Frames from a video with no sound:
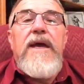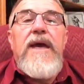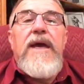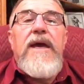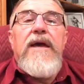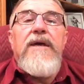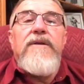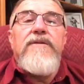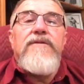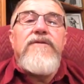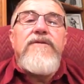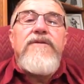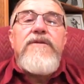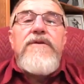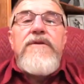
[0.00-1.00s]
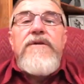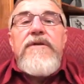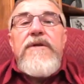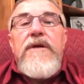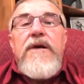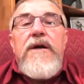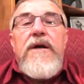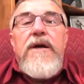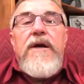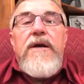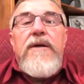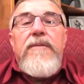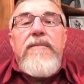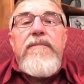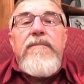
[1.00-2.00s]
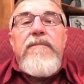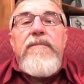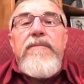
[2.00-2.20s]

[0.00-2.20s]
And um,